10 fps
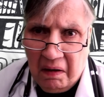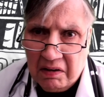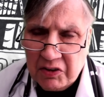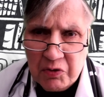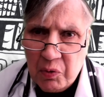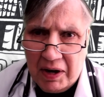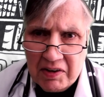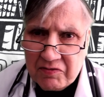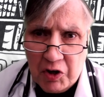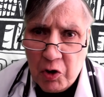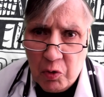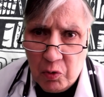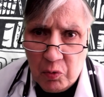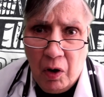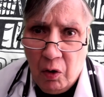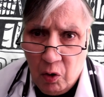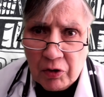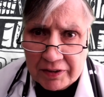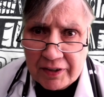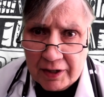You have no
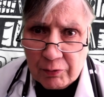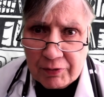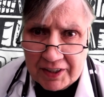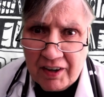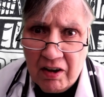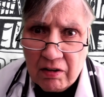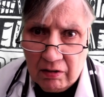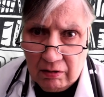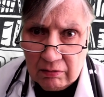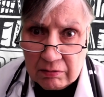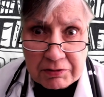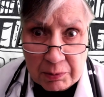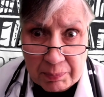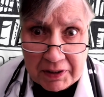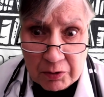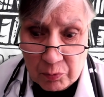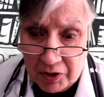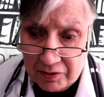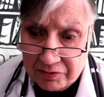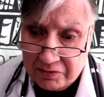ordinary gull to begin
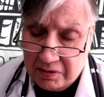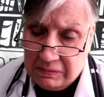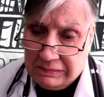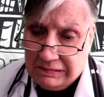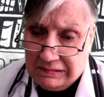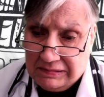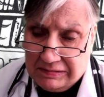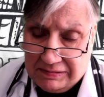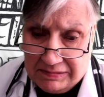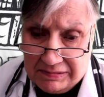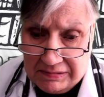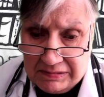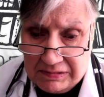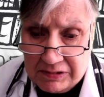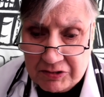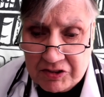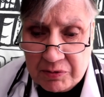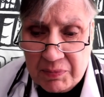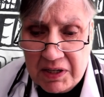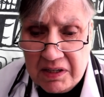with. Looks to
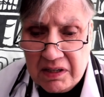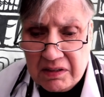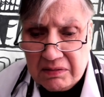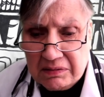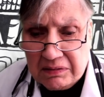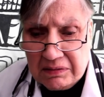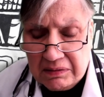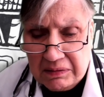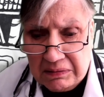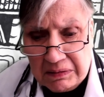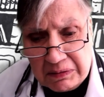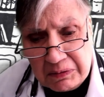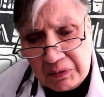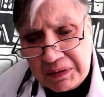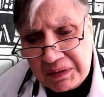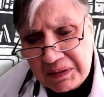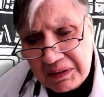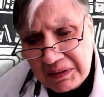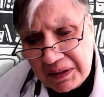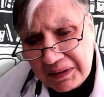me a great
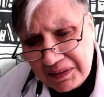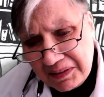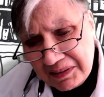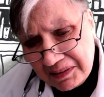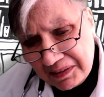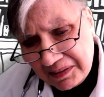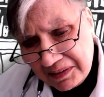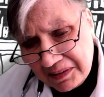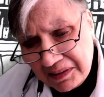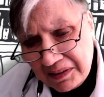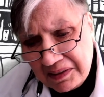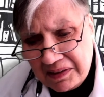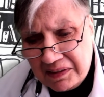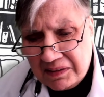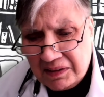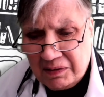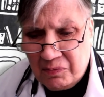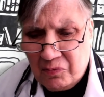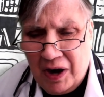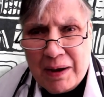deal like a
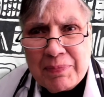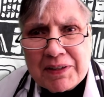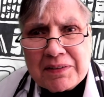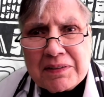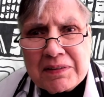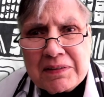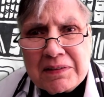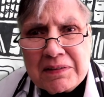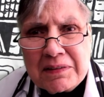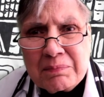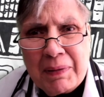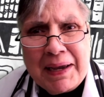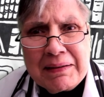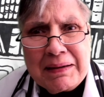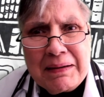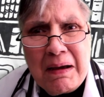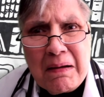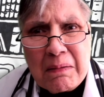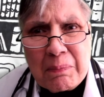rabbit. backing up.